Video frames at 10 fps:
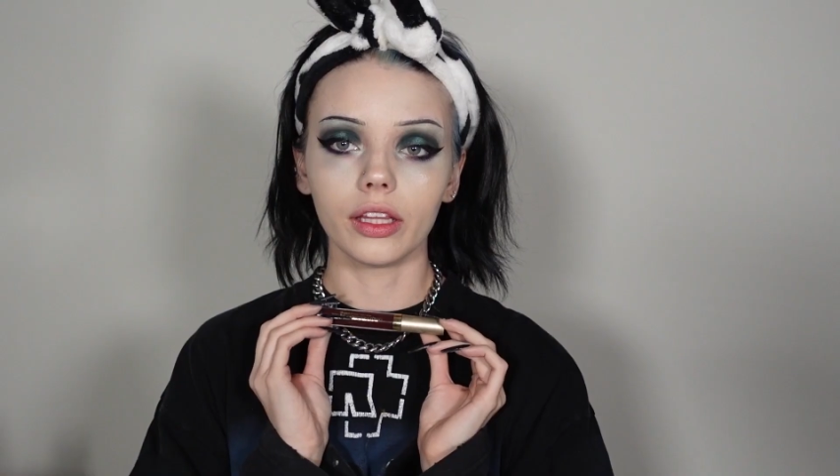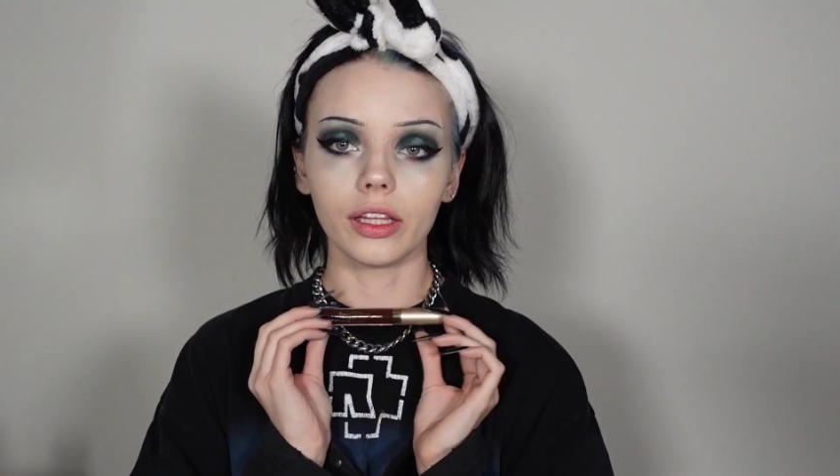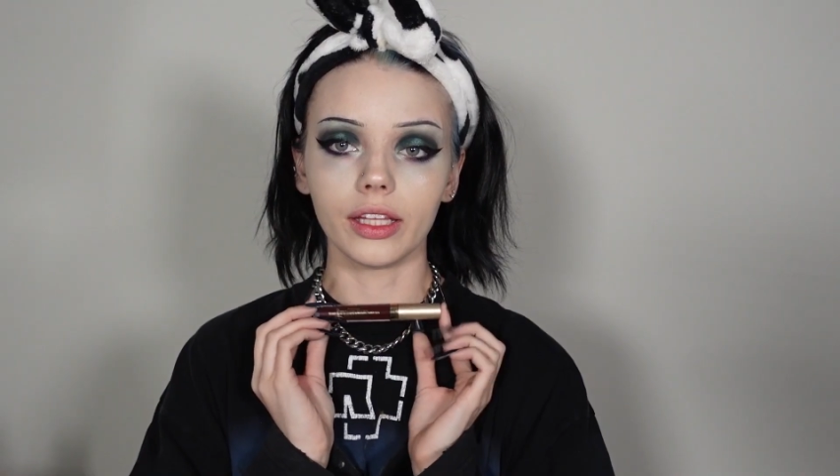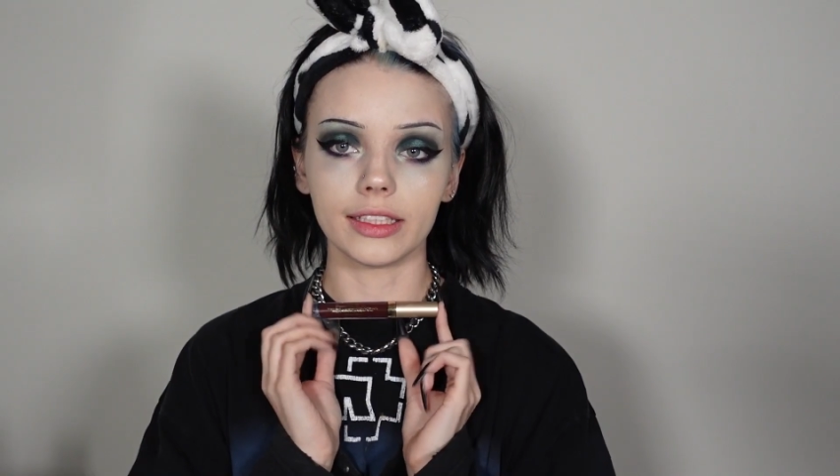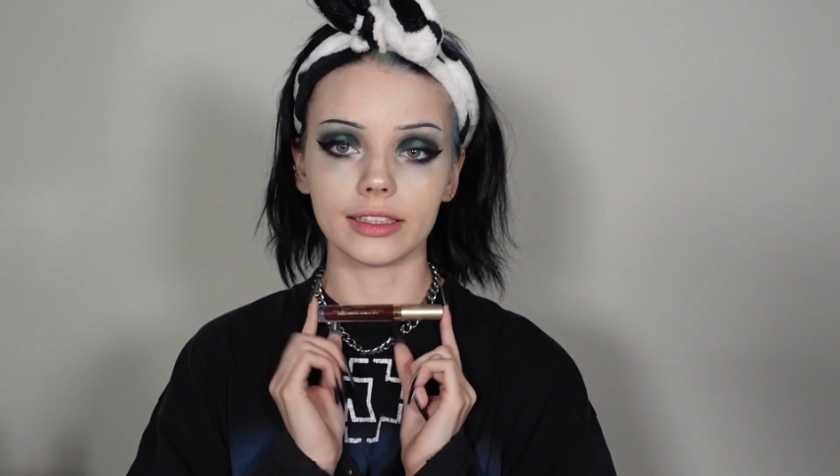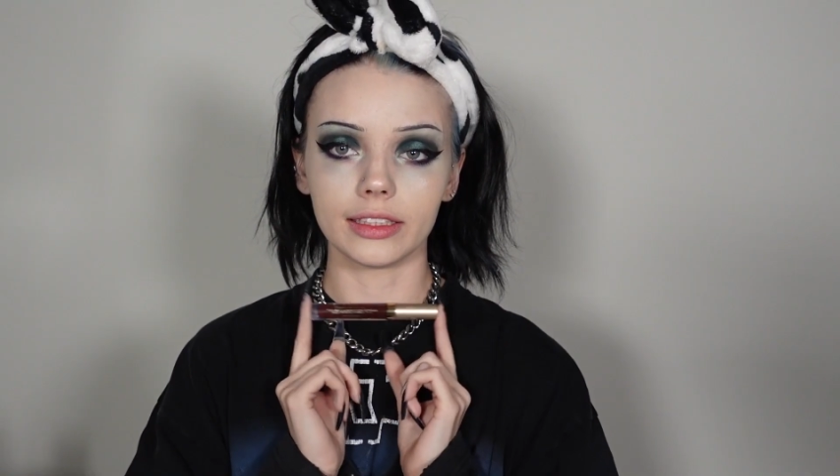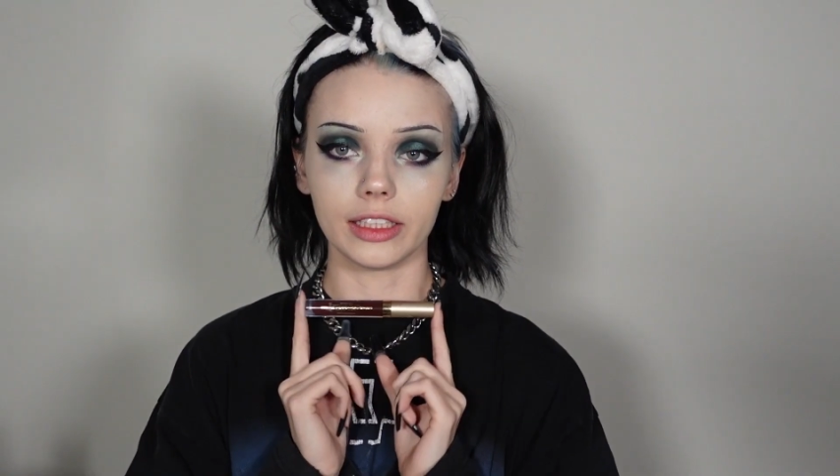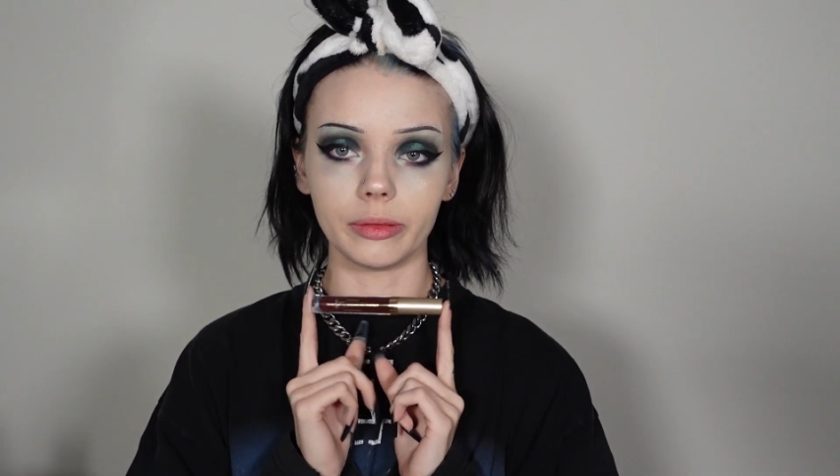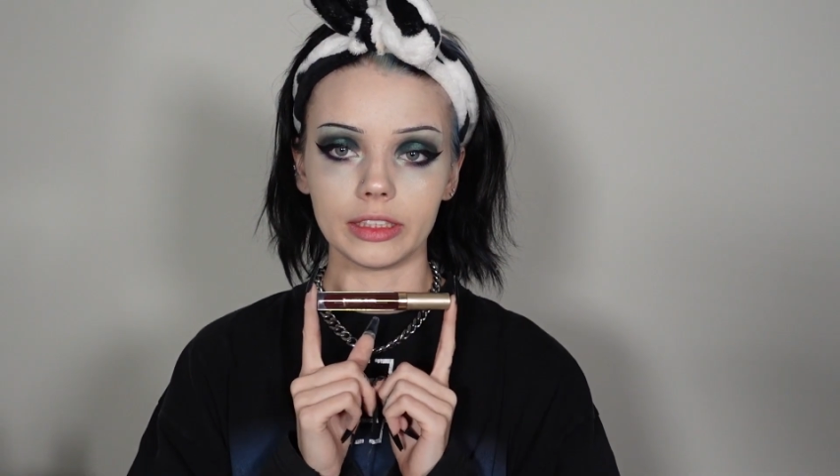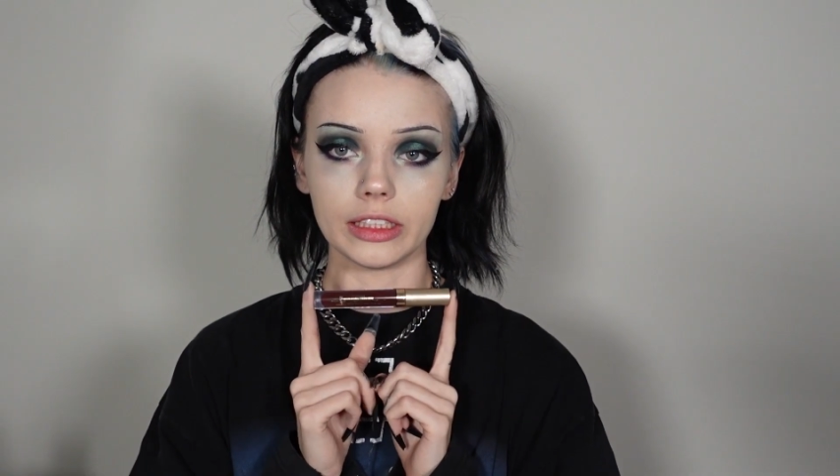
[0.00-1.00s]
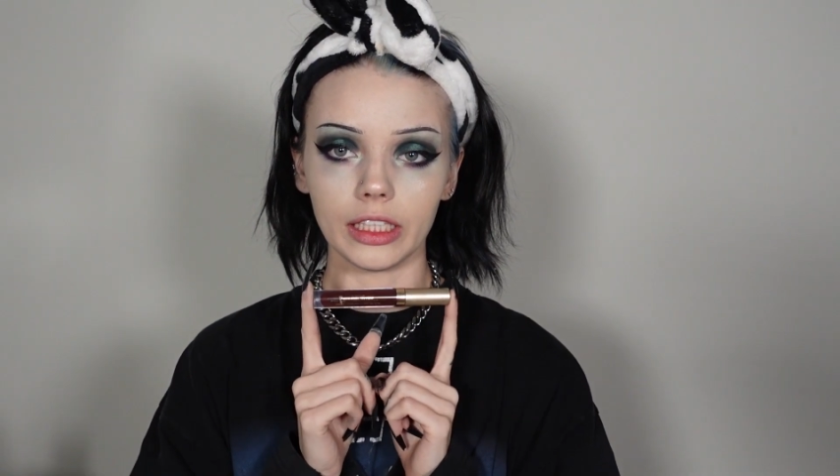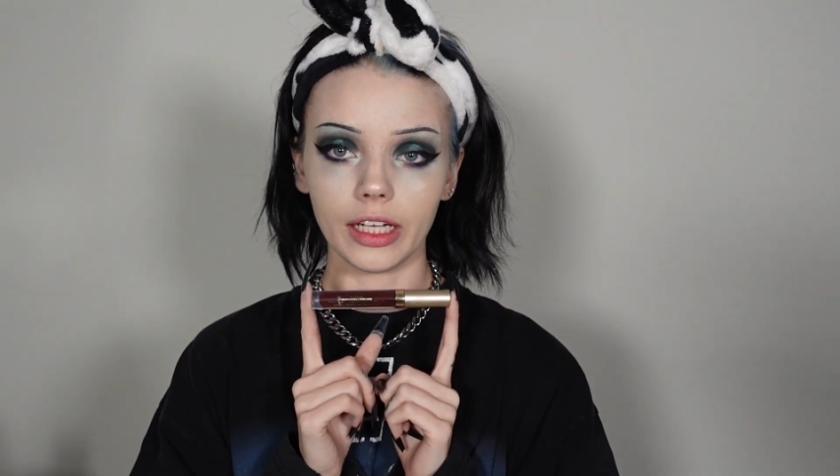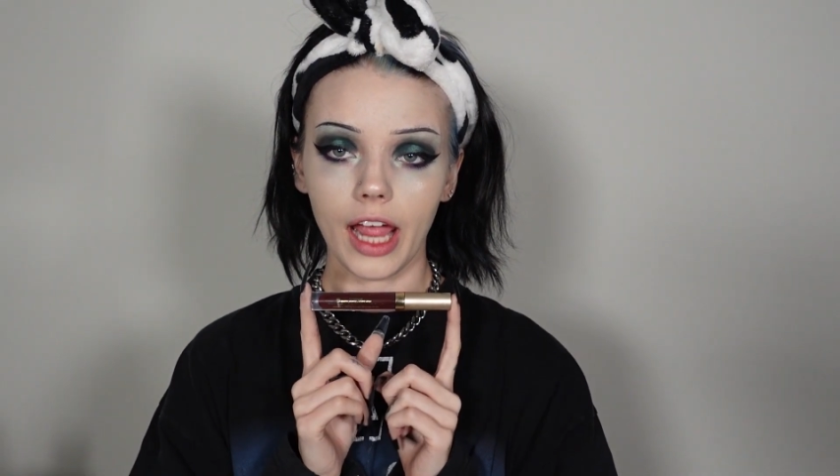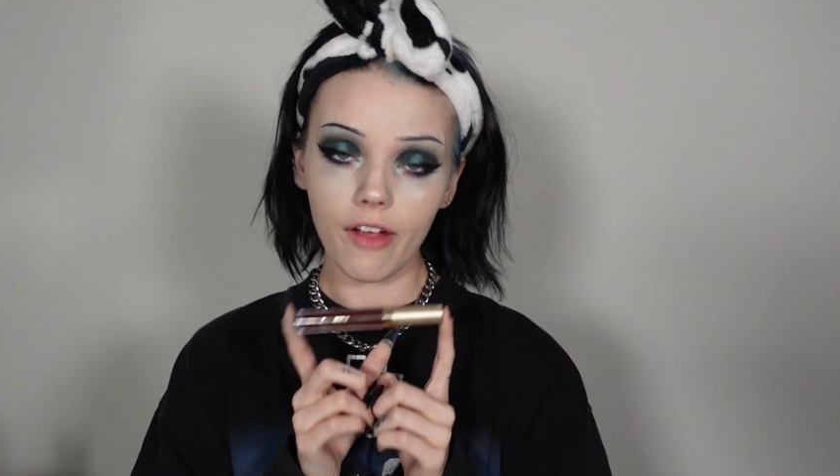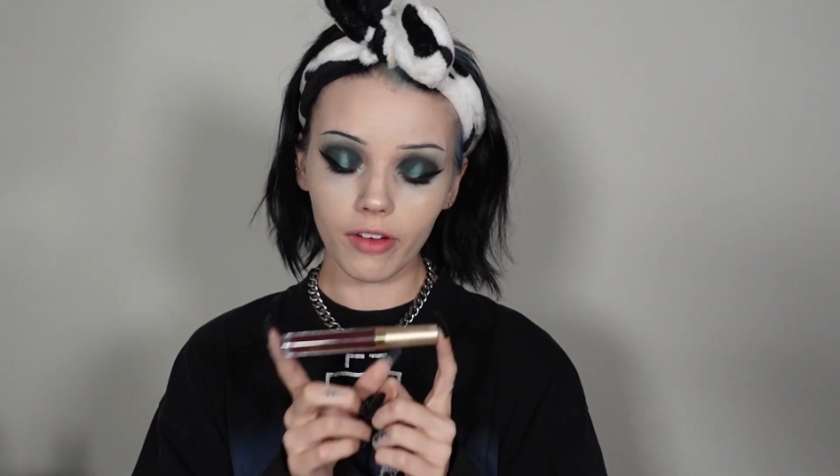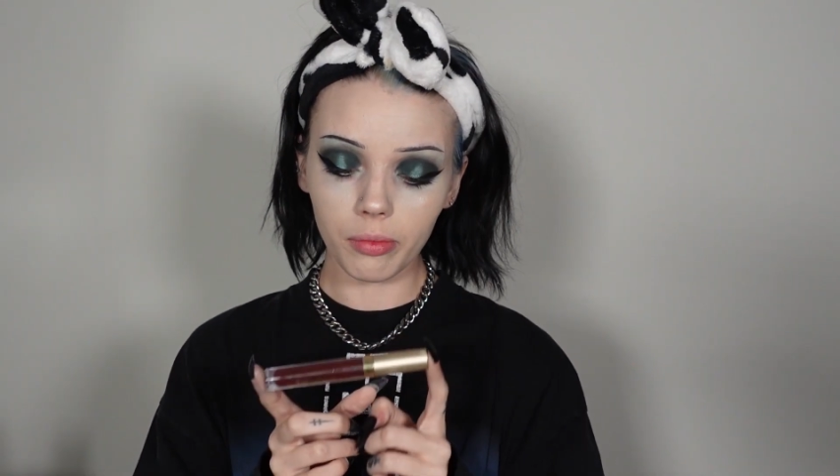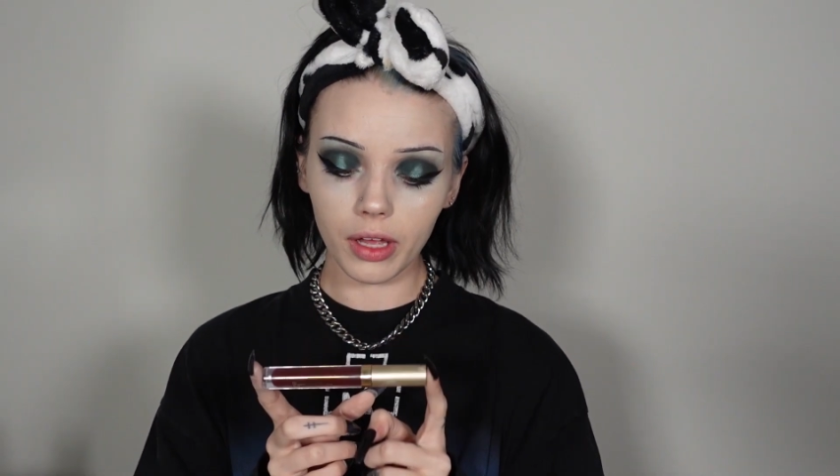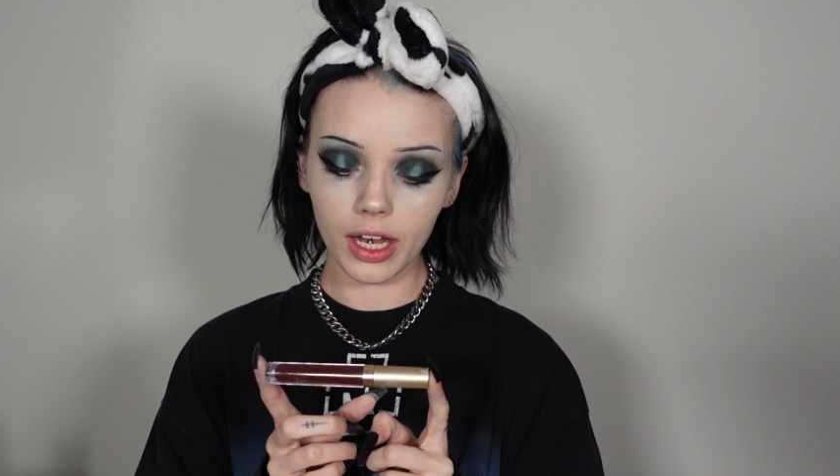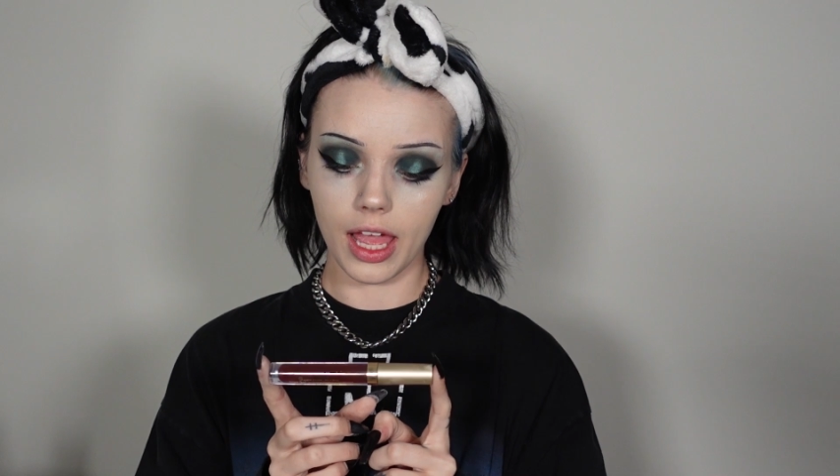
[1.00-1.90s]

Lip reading: This lipstick. Everybody